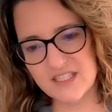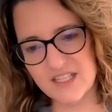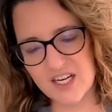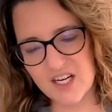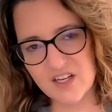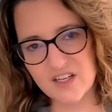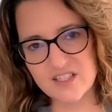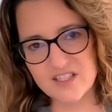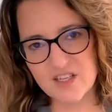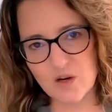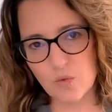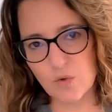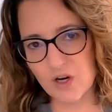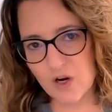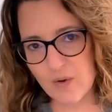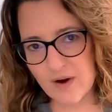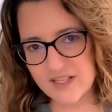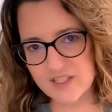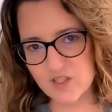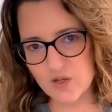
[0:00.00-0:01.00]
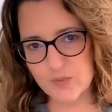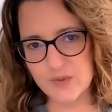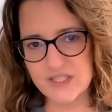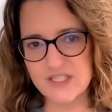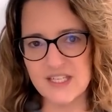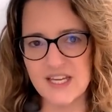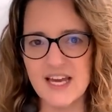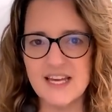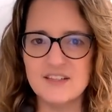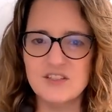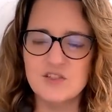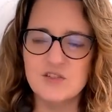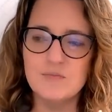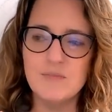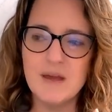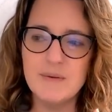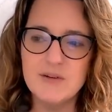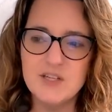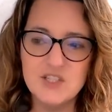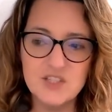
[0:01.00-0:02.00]
to the areas that weren't quite so busy and to
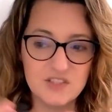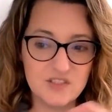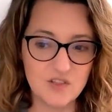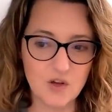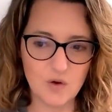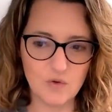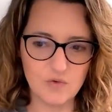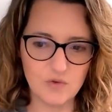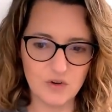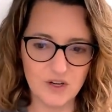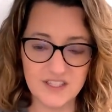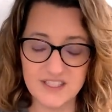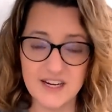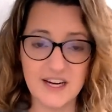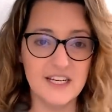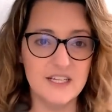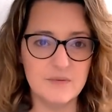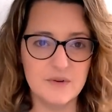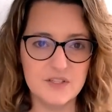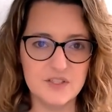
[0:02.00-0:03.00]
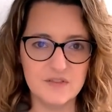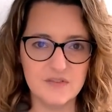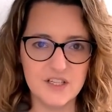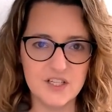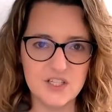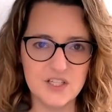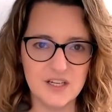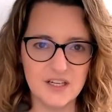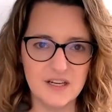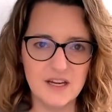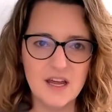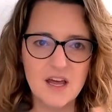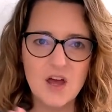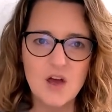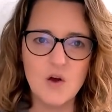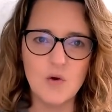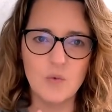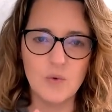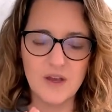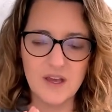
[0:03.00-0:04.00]
maybe just go for a dining reservation.
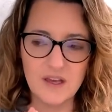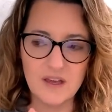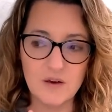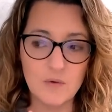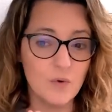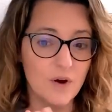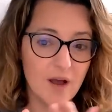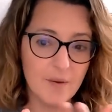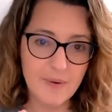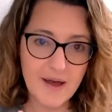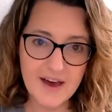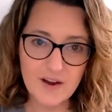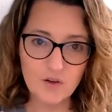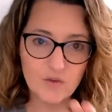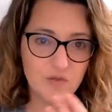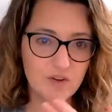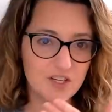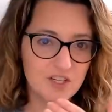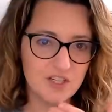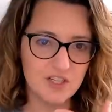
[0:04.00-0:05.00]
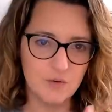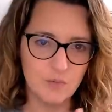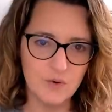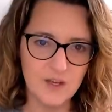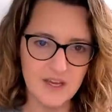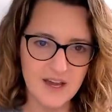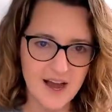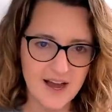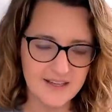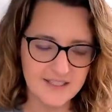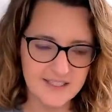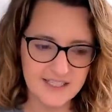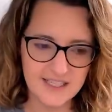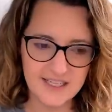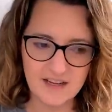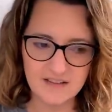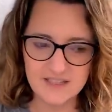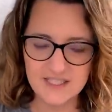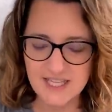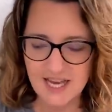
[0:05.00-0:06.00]
We were at Paddlefish and we asked to
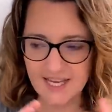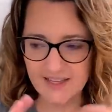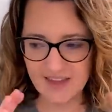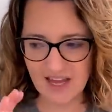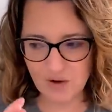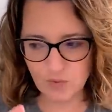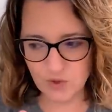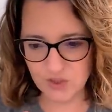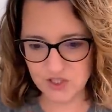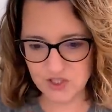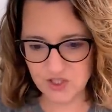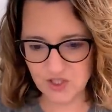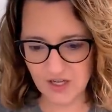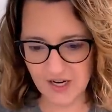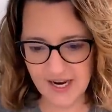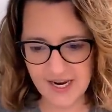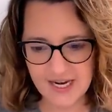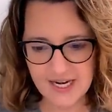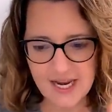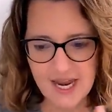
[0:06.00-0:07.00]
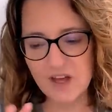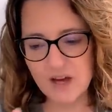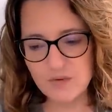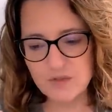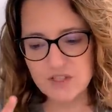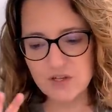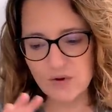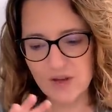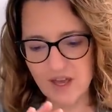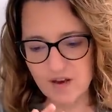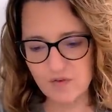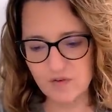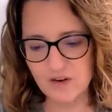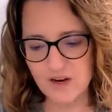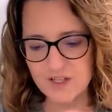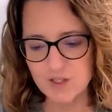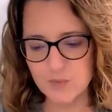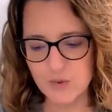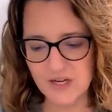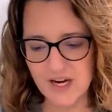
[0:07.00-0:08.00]
eat outside. That worked great. That was okay for
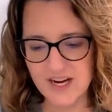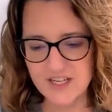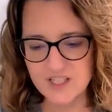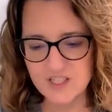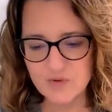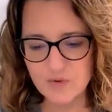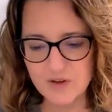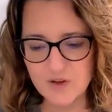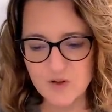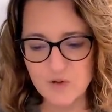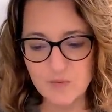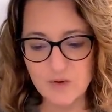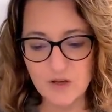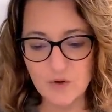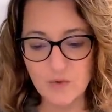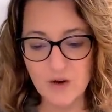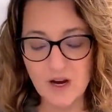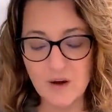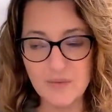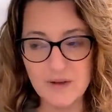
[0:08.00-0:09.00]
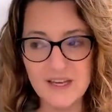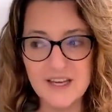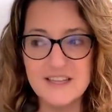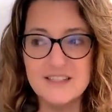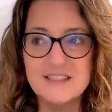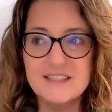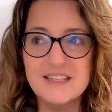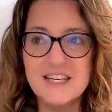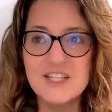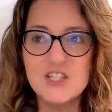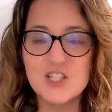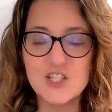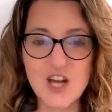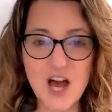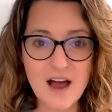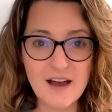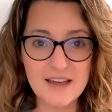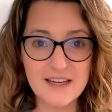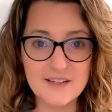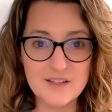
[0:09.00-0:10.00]
us, but I just want you to be aware, because it's
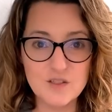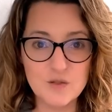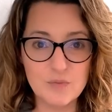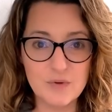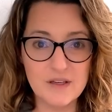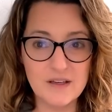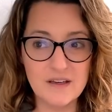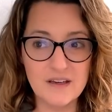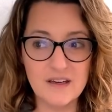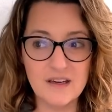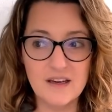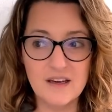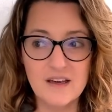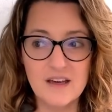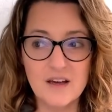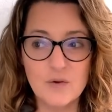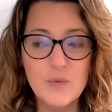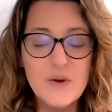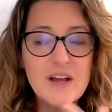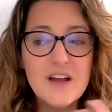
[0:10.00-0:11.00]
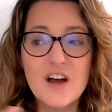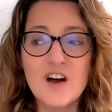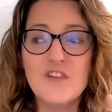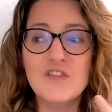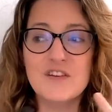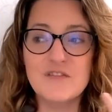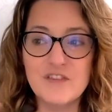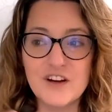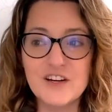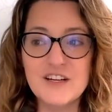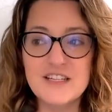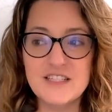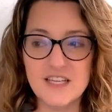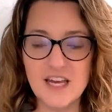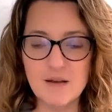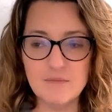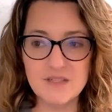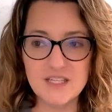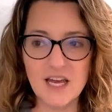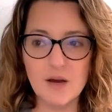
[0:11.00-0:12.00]
shocking to be, on the very
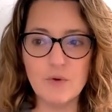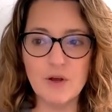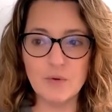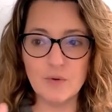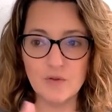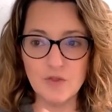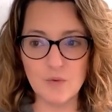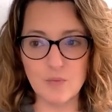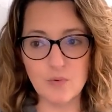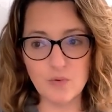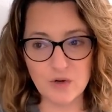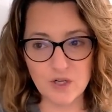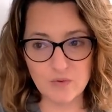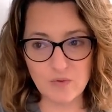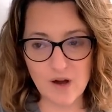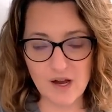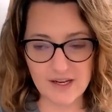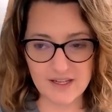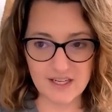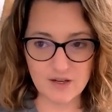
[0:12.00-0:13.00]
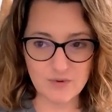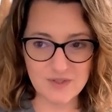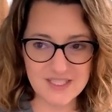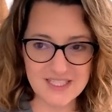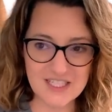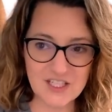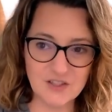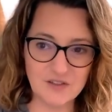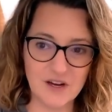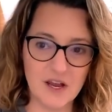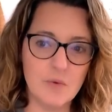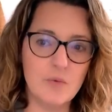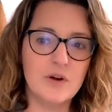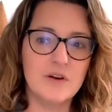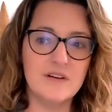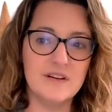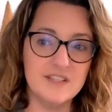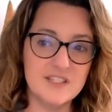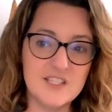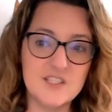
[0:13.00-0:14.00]
same day we were on the boardwalk and it was eerie. We
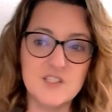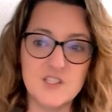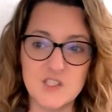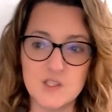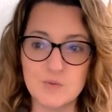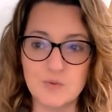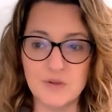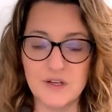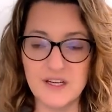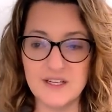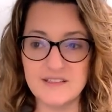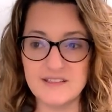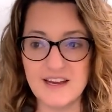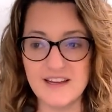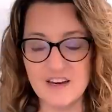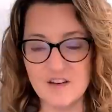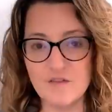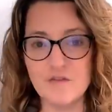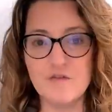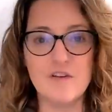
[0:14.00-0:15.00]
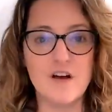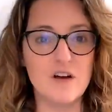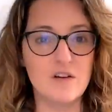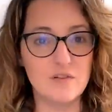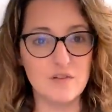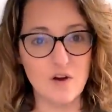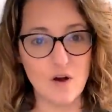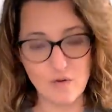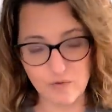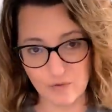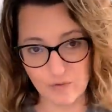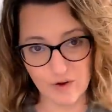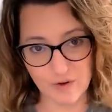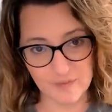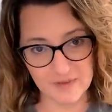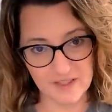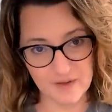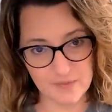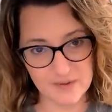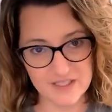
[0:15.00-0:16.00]
were in Disney Springs and it felt
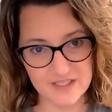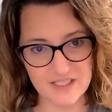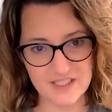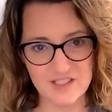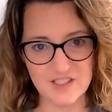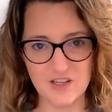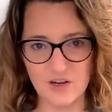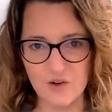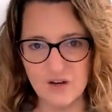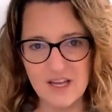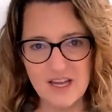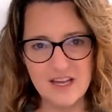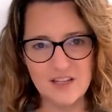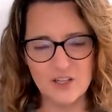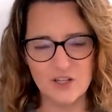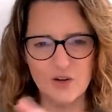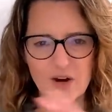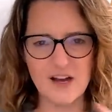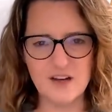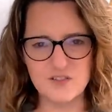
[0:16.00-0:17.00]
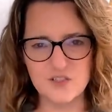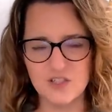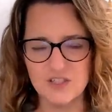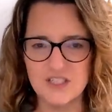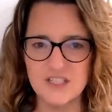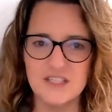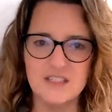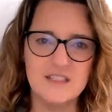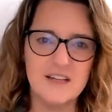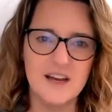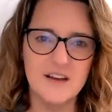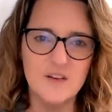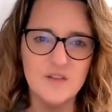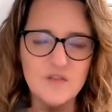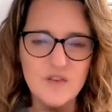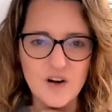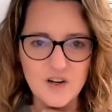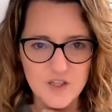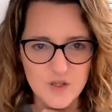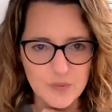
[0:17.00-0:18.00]
overwhelmingly busy. So the crowds are just kind
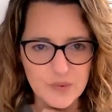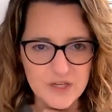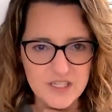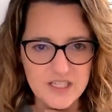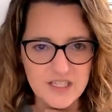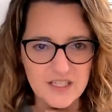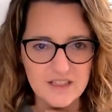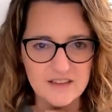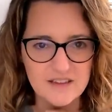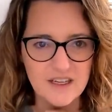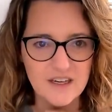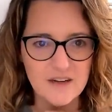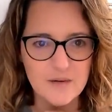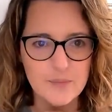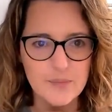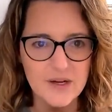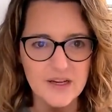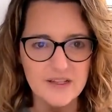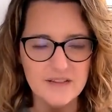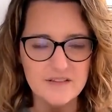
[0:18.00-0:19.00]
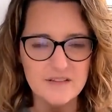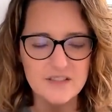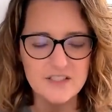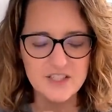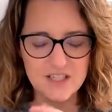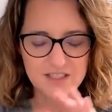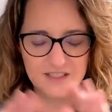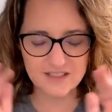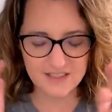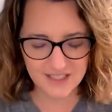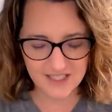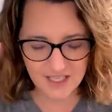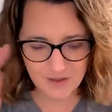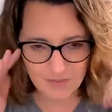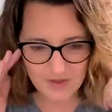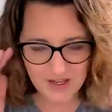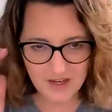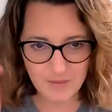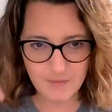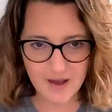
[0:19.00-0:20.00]
of hard to predict there, but just
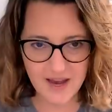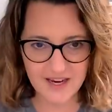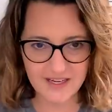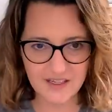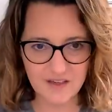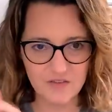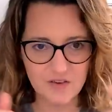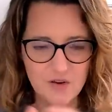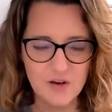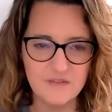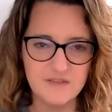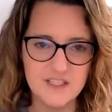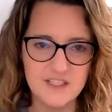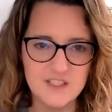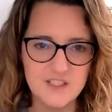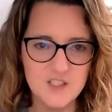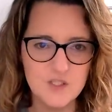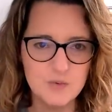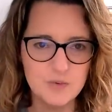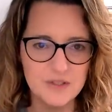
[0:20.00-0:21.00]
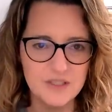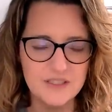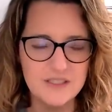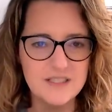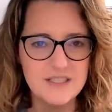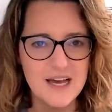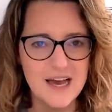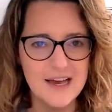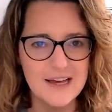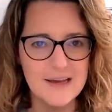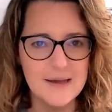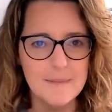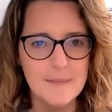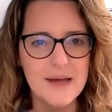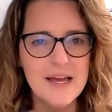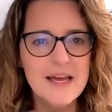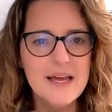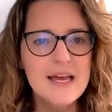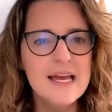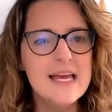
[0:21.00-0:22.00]
keep that in mind if you have Disney Springs
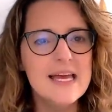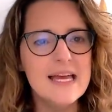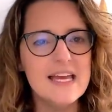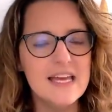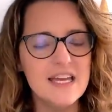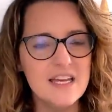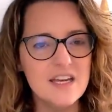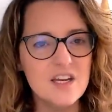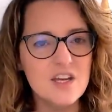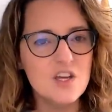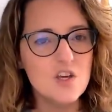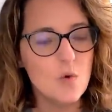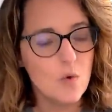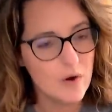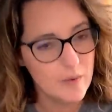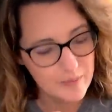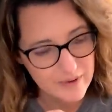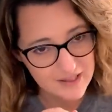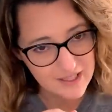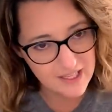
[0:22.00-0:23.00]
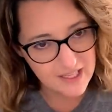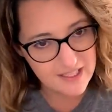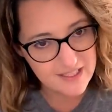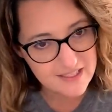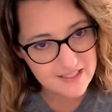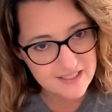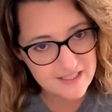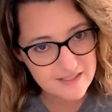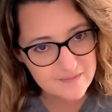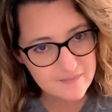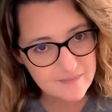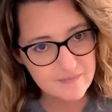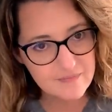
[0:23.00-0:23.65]
time in your plans.